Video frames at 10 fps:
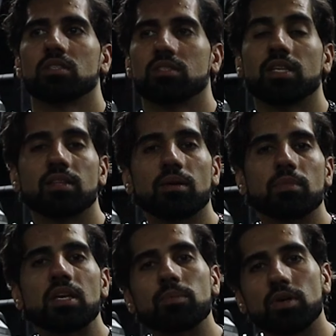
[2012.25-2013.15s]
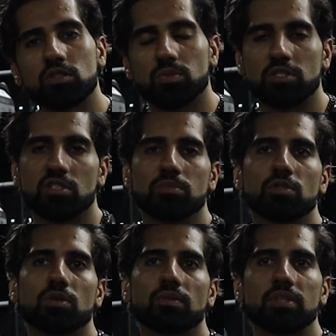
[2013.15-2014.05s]
send them emails with some
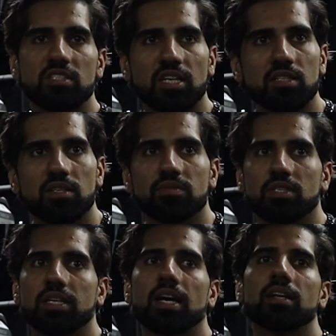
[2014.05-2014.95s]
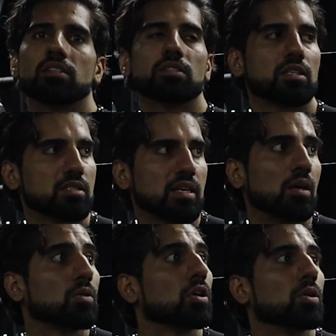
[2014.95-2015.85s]
sort of incentives, again,
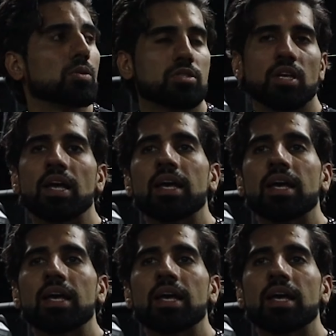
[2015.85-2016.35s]
discount codes,